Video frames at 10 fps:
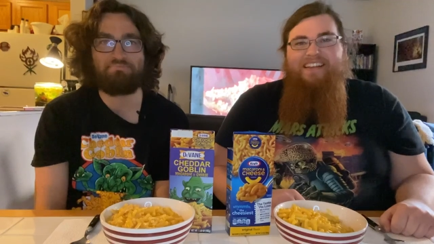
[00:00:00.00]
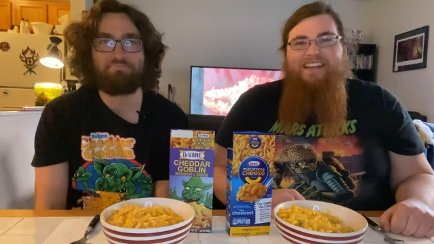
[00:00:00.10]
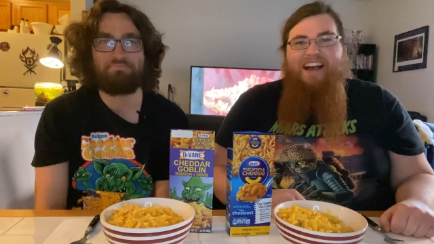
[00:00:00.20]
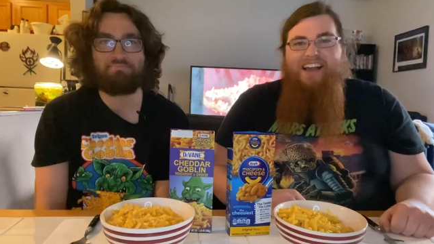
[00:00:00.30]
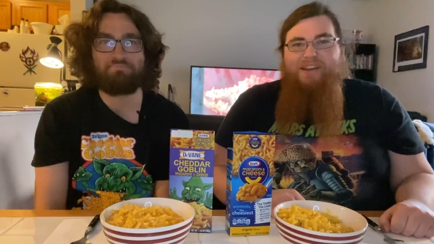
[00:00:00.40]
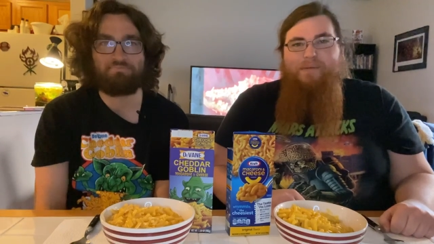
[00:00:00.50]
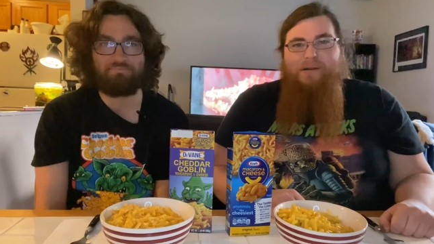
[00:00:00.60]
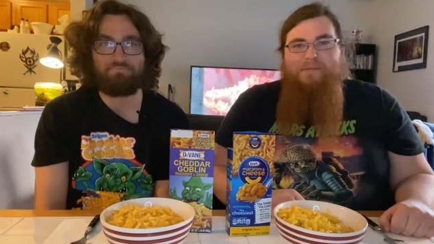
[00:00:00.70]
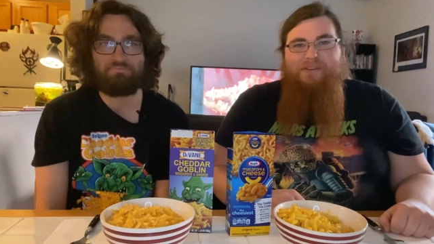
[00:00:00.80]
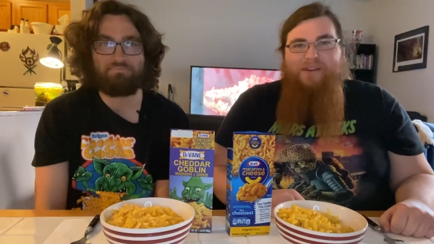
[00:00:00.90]
Speaker 1: Hi and
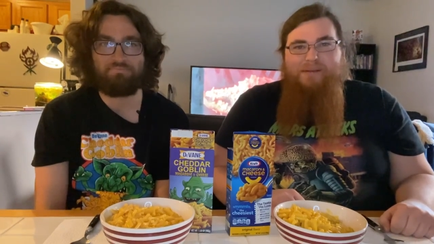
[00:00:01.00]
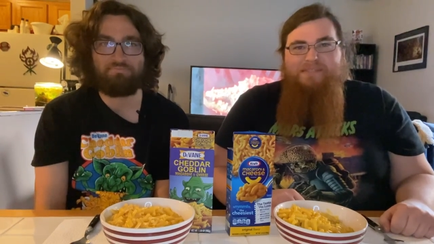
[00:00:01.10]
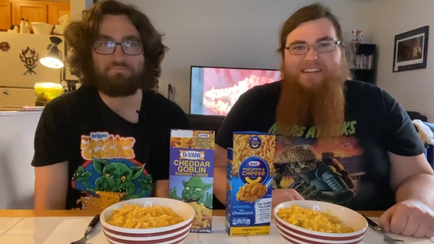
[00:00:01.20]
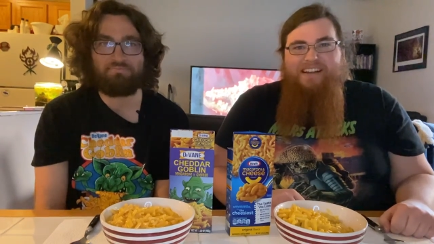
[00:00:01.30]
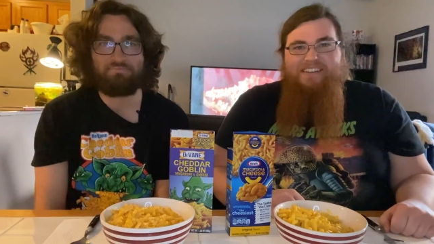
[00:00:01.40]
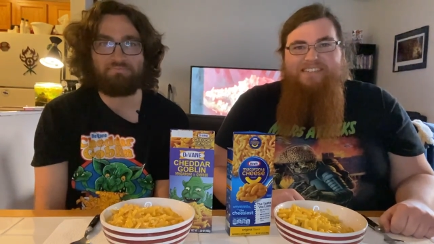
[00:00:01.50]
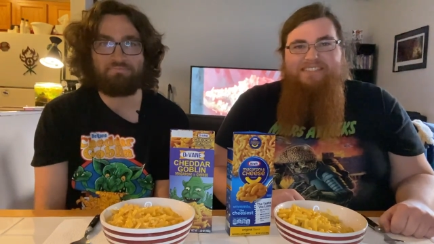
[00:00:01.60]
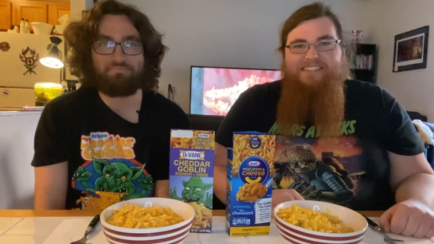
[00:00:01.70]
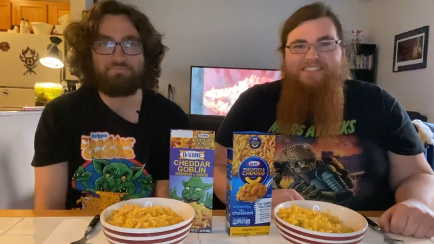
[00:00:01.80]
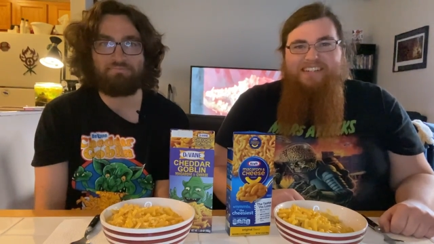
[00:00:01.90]
welcome to Graham
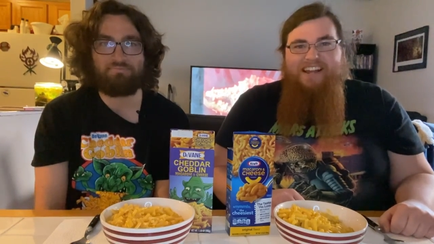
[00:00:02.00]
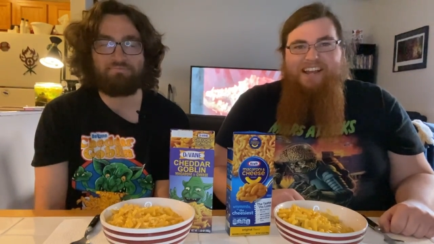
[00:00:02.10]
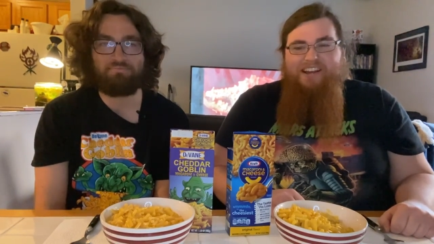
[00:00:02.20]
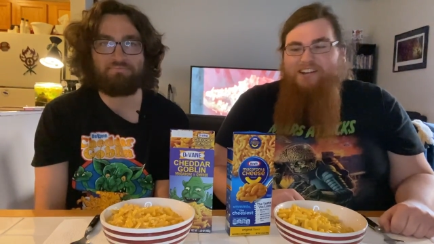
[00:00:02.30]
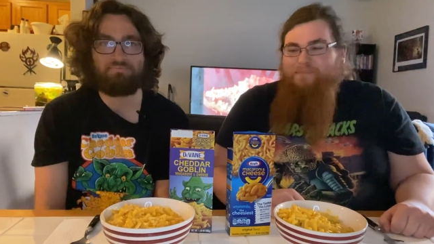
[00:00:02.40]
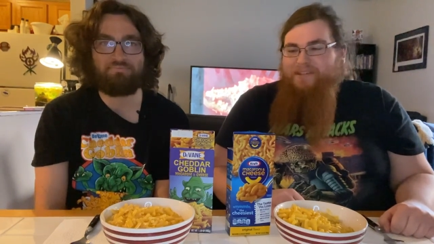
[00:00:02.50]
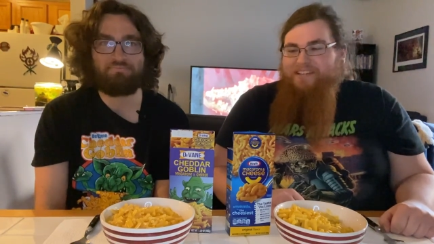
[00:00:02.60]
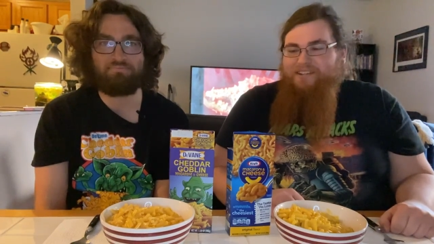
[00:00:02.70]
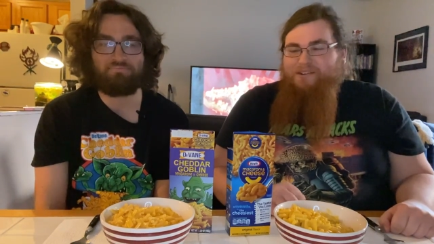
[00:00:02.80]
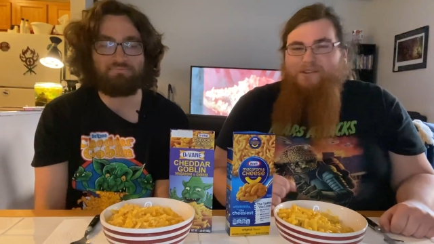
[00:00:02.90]
Snackers. Today I'm going to
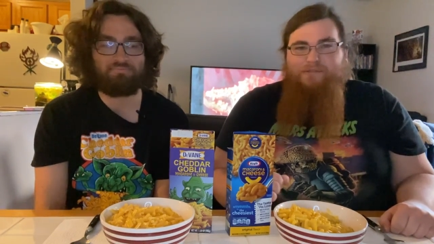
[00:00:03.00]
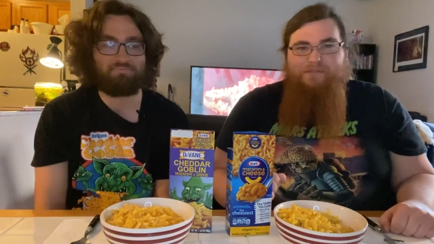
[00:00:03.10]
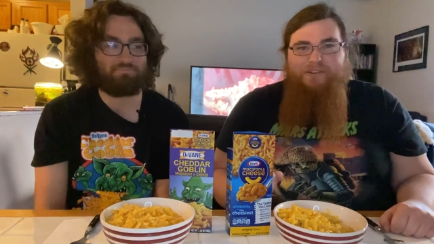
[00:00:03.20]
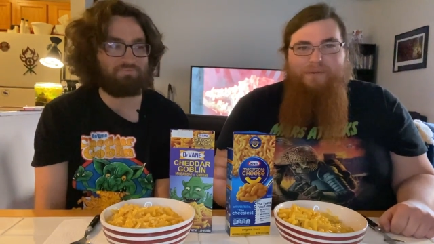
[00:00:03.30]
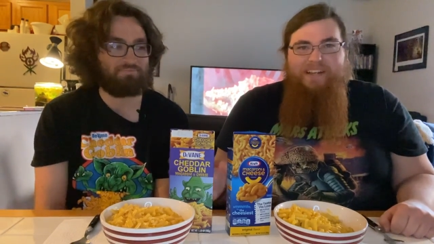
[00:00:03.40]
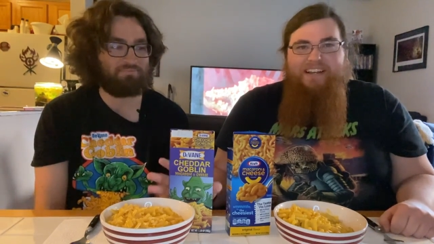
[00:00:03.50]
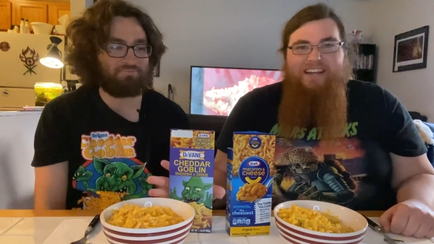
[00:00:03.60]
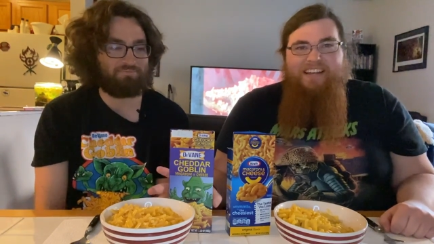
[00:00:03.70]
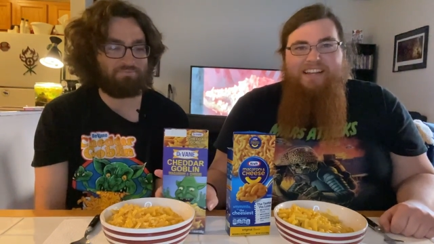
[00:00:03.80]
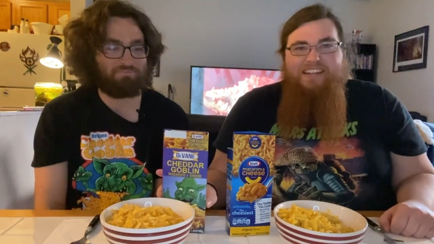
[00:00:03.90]
be
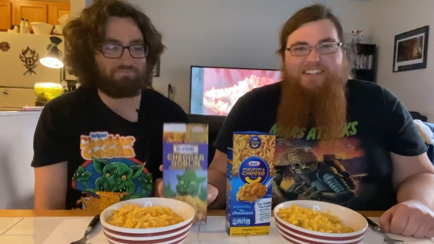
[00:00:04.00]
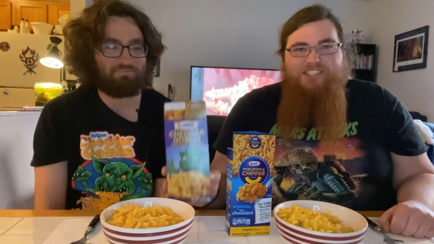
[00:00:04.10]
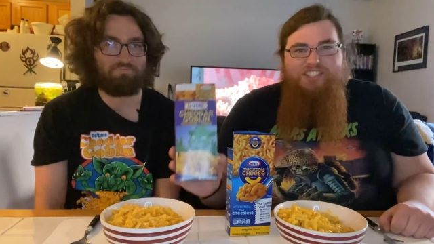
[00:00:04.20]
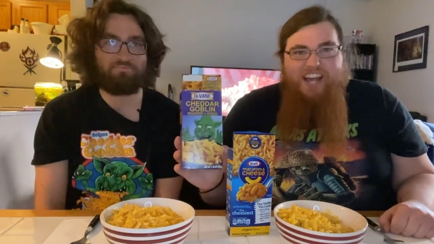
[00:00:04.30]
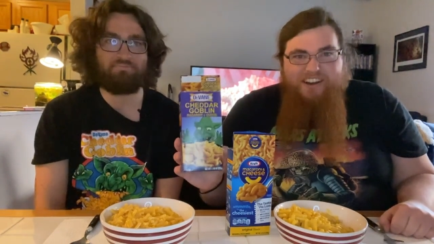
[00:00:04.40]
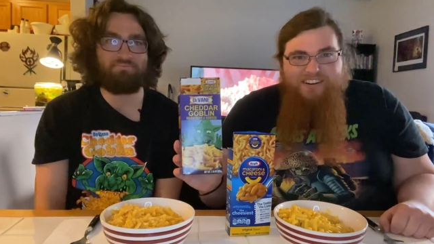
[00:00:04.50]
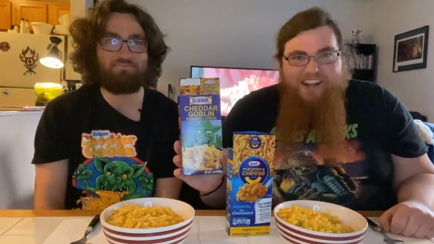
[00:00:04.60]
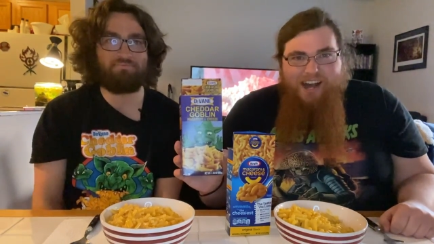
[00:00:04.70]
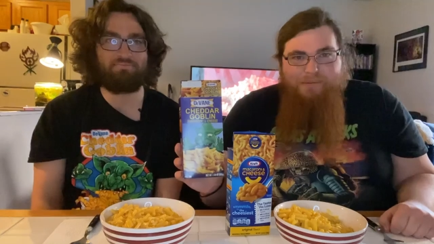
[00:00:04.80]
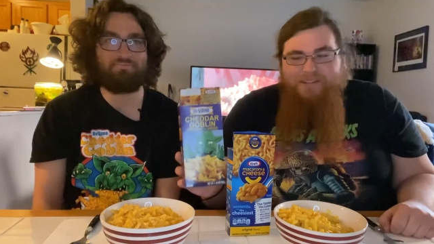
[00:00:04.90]
reviewing Cheddar
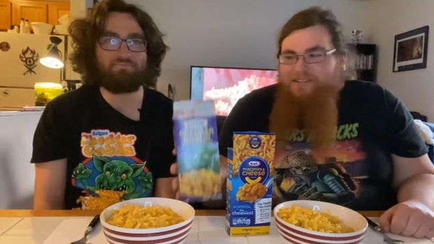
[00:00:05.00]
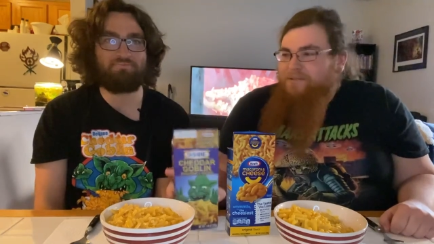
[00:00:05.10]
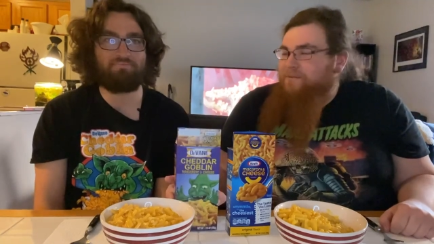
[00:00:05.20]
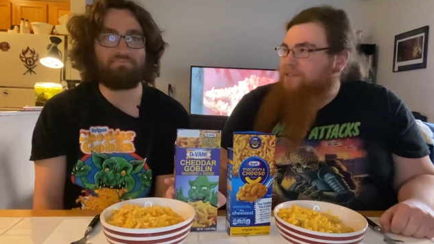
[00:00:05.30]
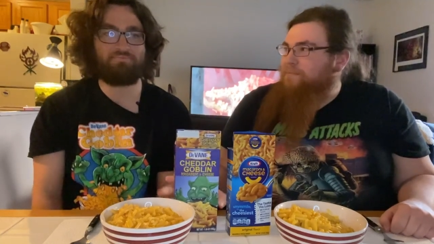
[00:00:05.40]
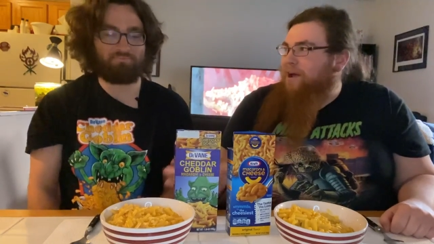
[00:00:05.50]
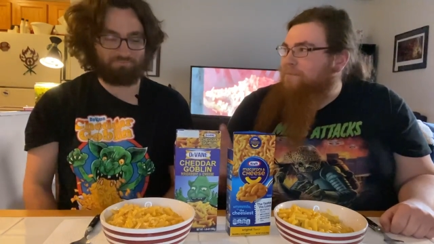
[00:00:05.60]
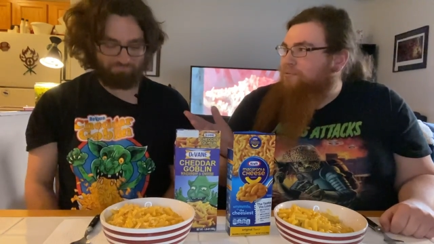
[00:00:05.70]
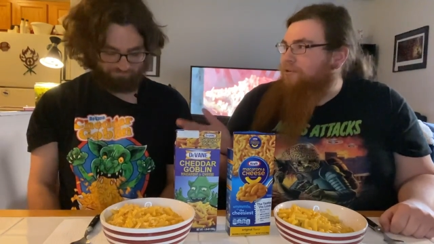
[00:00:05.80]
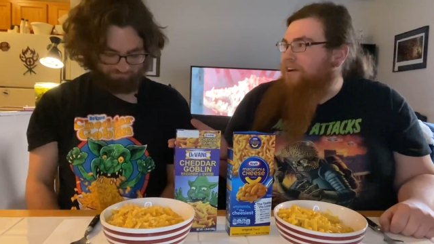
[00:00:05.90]
Goblin with my
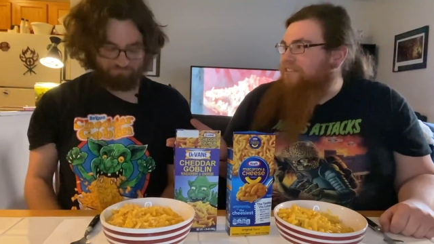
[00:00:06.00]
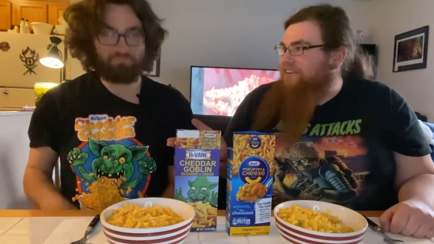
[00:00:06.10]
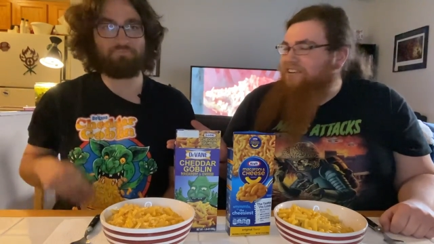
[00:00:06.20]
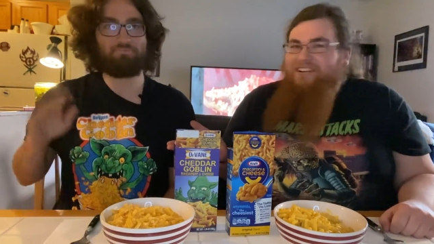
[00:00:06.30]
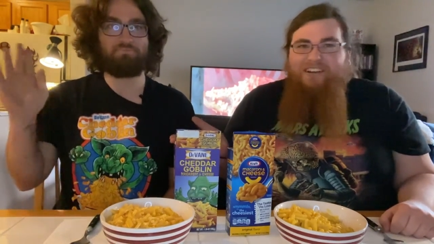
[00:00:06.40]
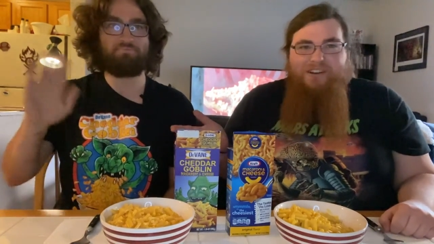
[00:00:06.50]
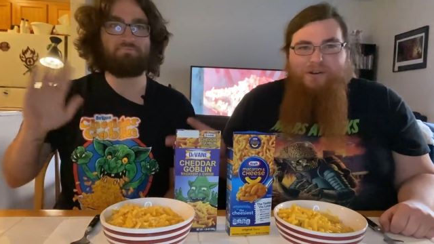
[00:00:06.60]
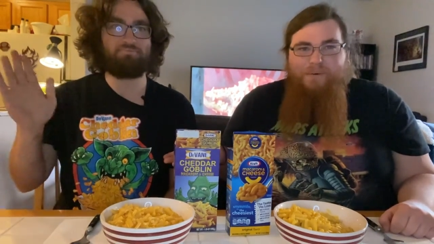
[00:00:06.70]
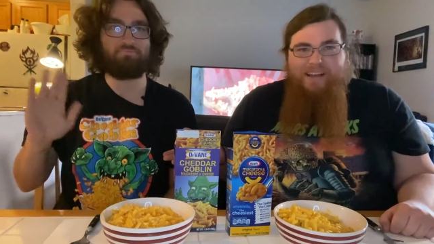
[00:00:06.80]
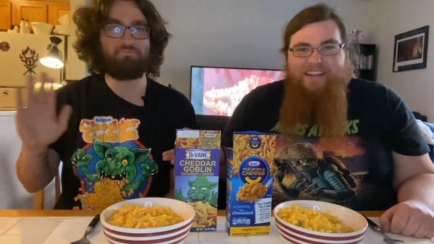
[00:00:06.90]
brother
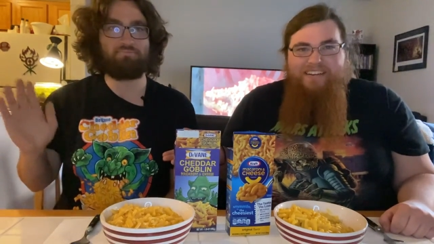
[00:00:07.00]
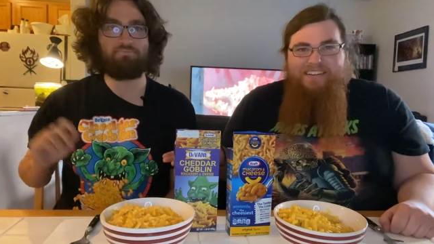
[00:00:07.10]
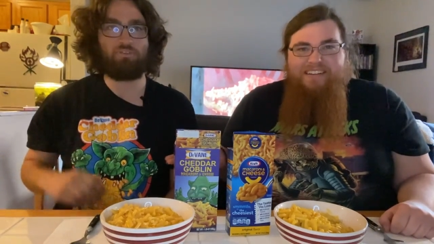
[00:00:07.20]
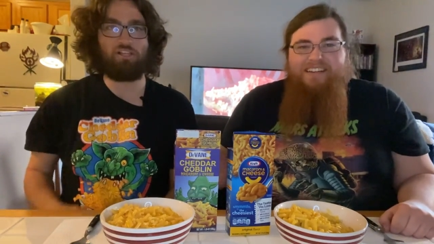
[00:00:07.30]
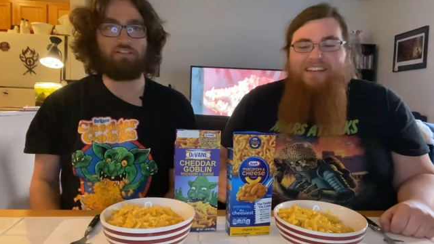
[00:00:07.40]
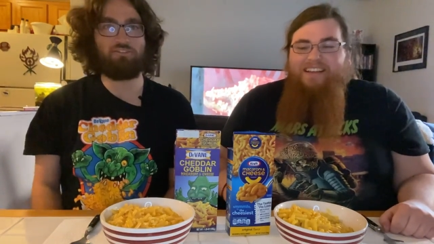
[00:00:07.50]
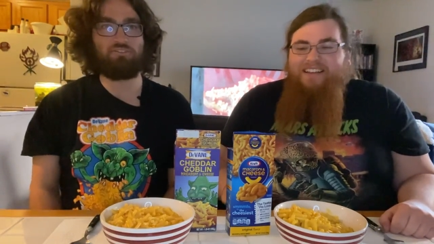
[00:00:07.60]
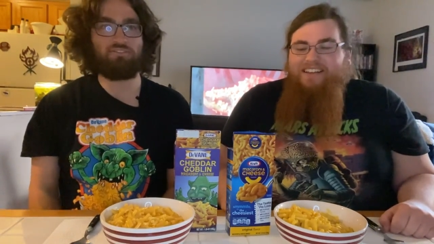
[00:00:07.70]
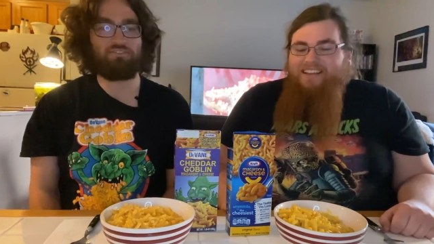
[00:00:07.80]
Quinn. Hello.